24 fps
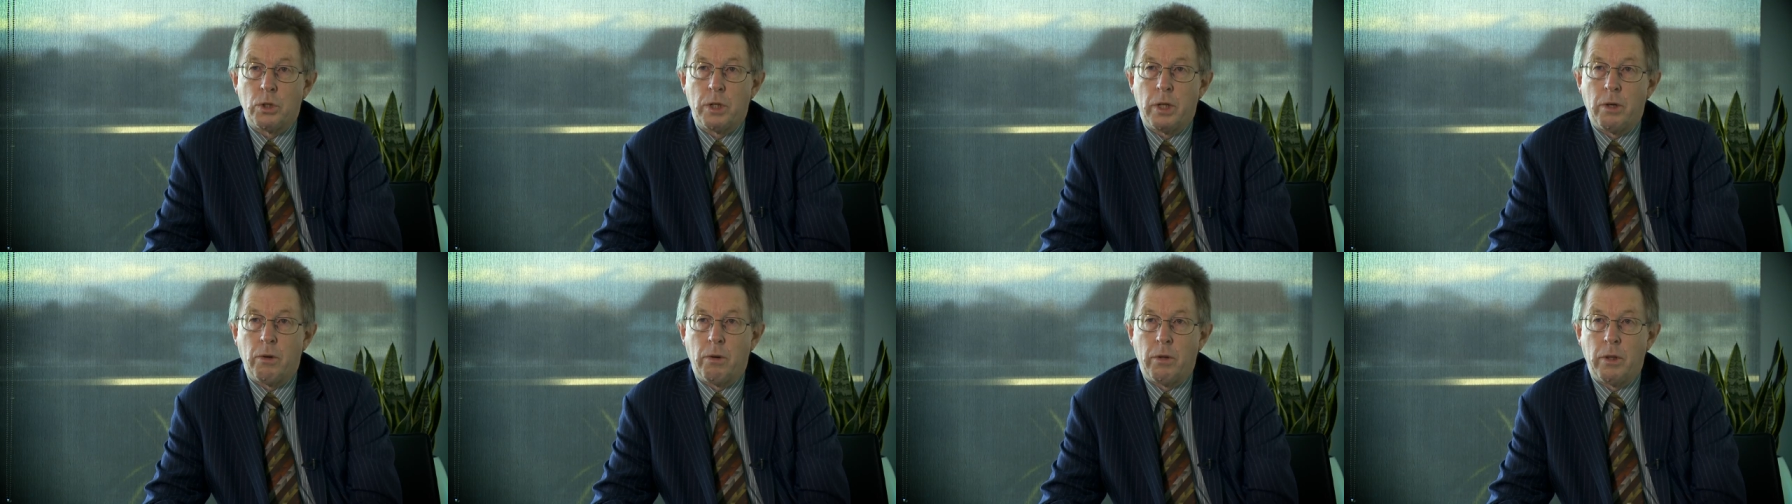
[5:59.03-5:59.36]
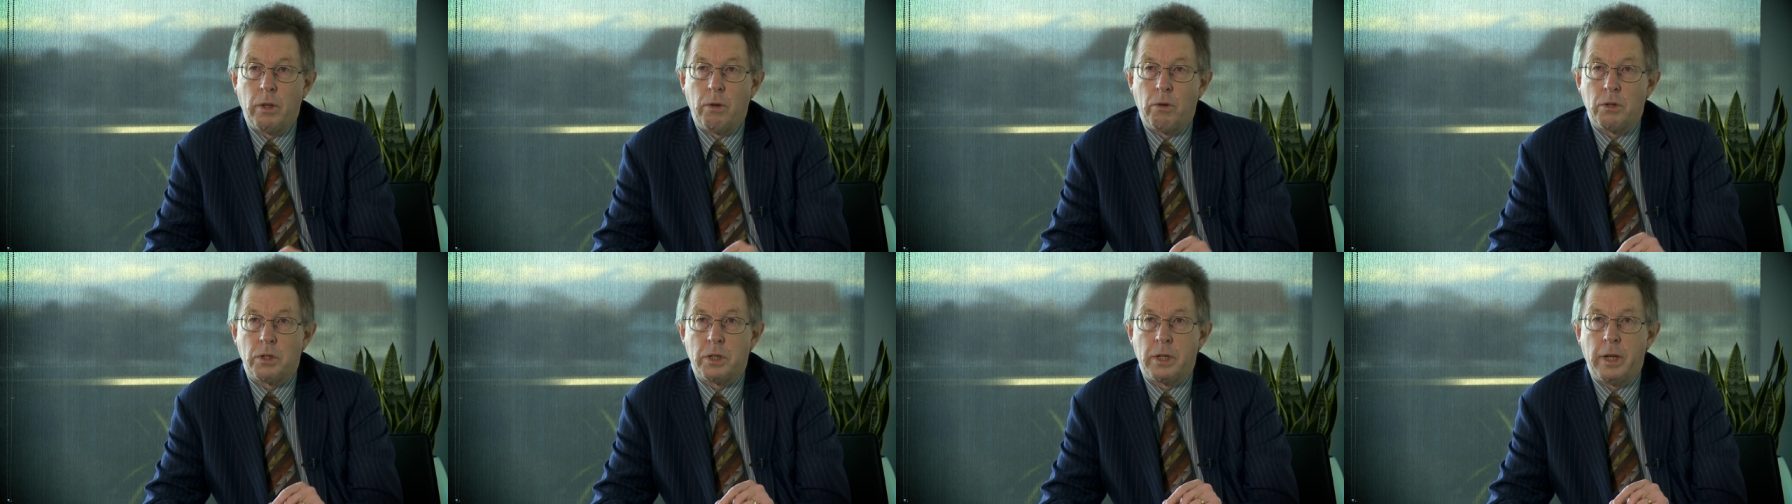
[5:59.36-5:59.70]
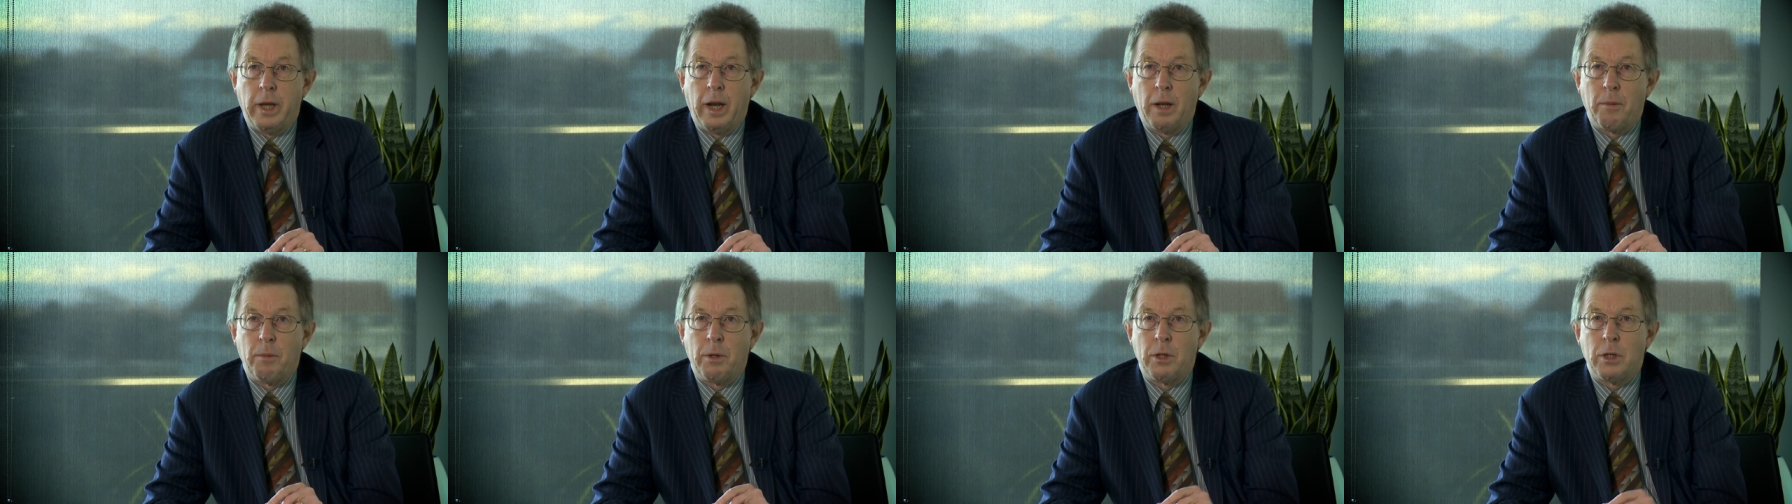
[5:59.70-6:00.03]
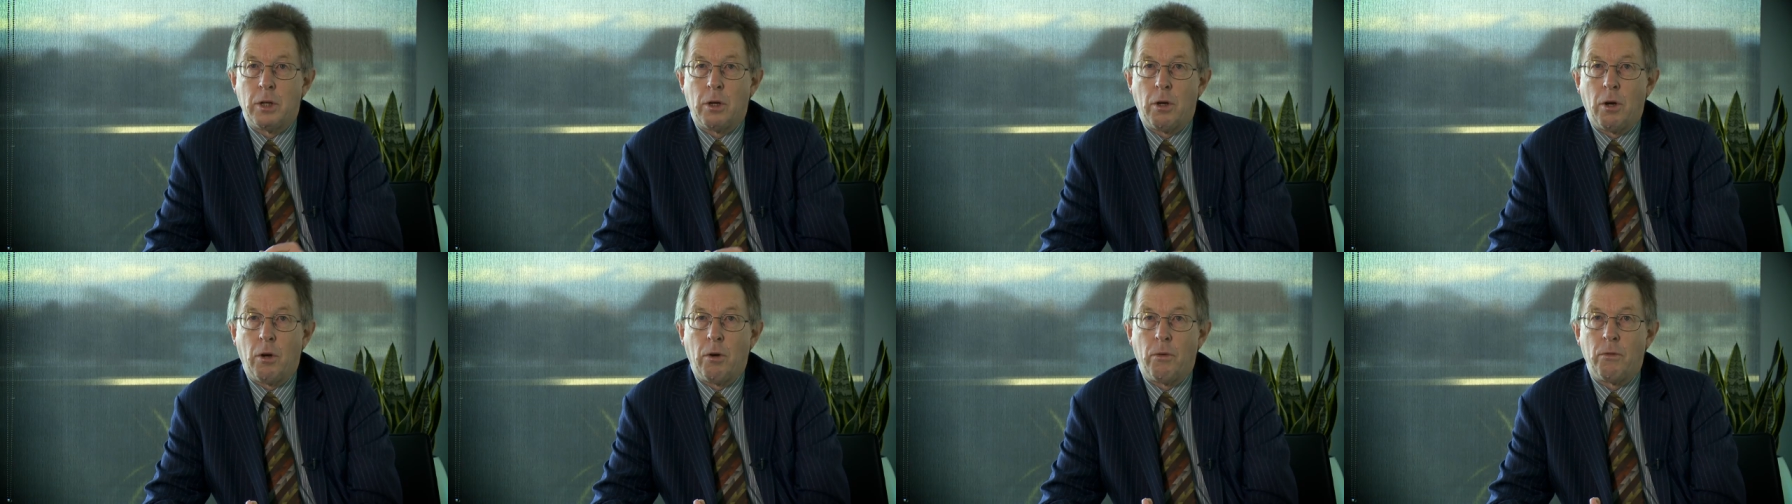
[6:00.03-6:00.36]
There, there is an element
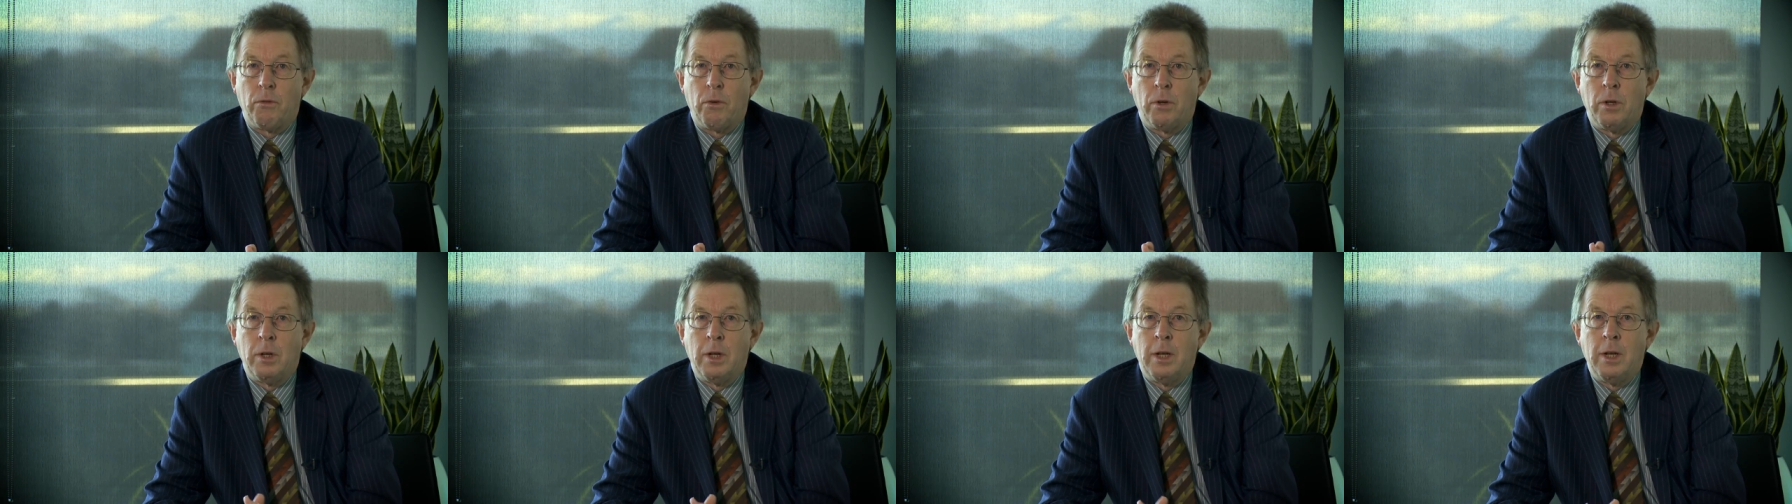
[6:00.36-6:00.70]
of